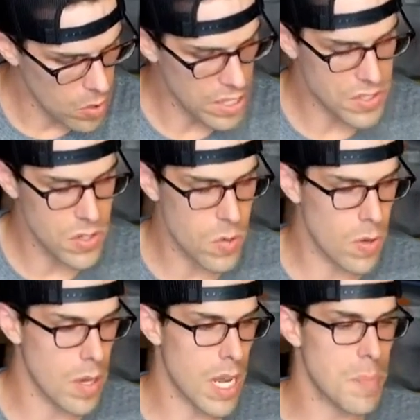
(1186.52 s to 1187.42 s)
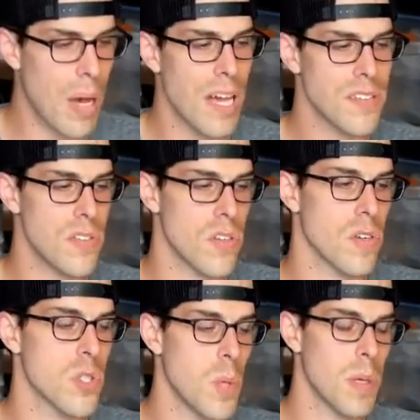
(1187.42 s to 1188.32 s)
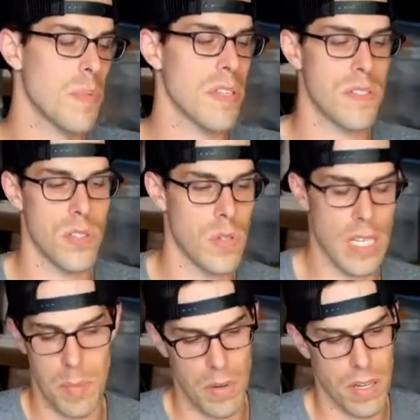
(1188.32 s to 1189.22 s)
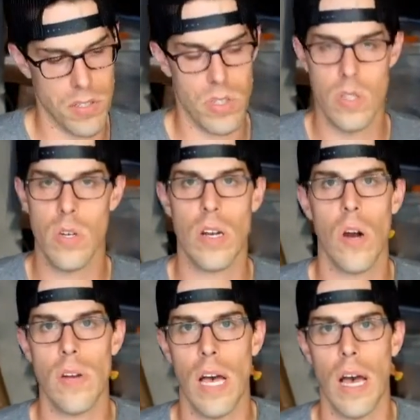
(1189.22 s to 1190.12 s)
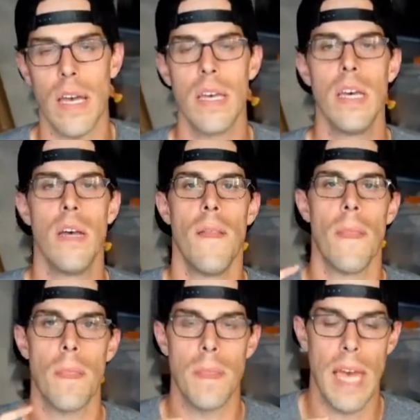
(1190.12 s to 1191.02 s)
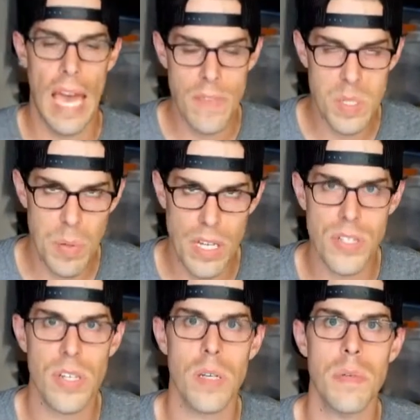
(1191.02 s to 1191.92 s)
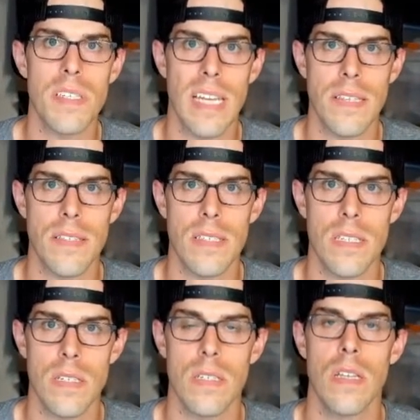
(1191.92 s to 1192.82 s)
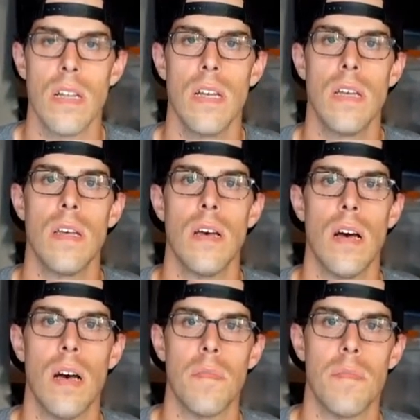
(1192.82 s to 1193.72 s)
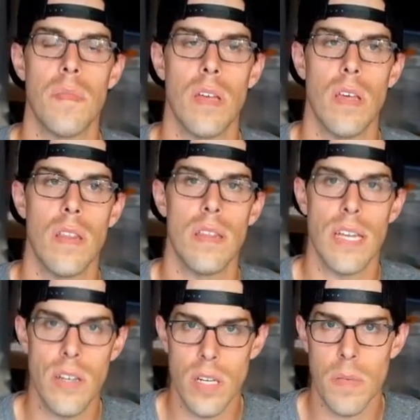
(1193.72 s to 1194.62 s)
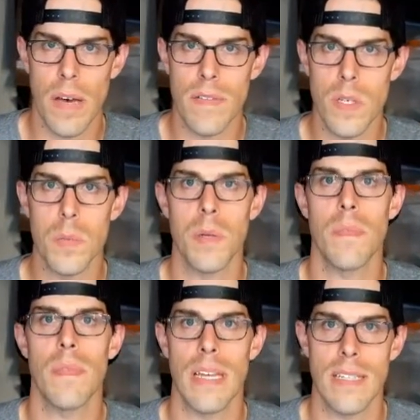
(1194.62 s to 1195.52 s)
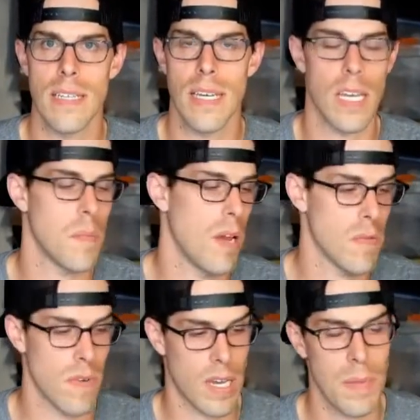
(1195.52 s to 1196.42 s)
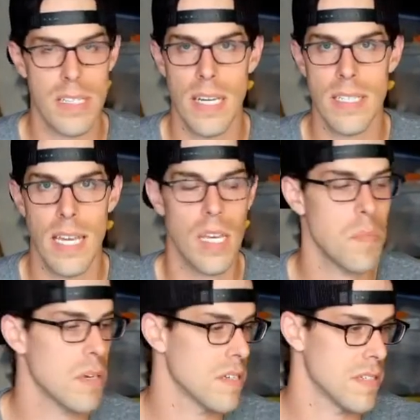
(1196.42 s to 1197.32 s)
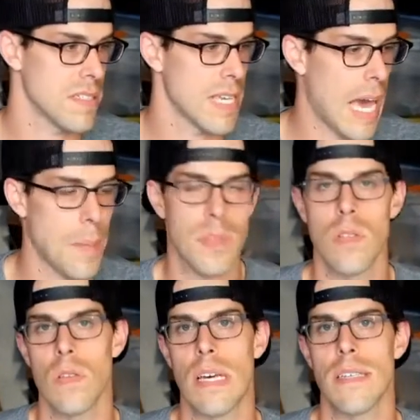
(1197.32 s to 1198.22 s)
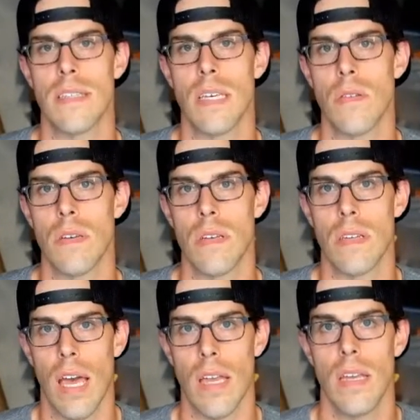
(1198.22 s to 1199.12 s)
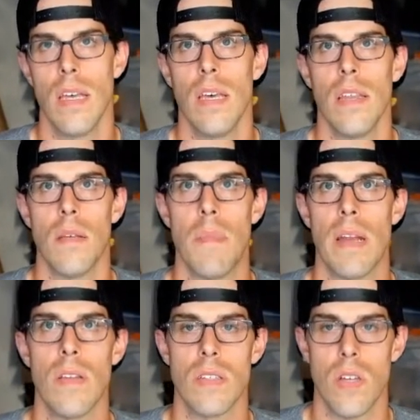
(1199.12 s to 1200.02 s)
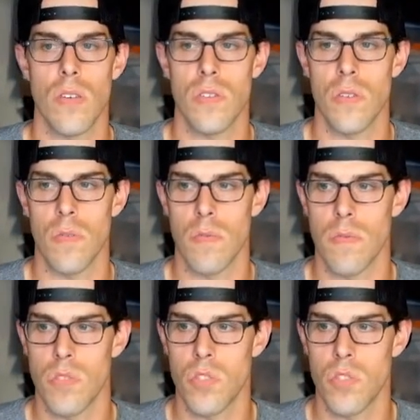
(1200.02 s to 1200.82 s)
Okay, so in pots, there are so many places you can get pots. You can look at REI. The heaviest pots are going to be stainless steel. Then you're going to have aluminum, then titanium. I recommend titanium because it's the absolute lightest thing you can get. The metal is also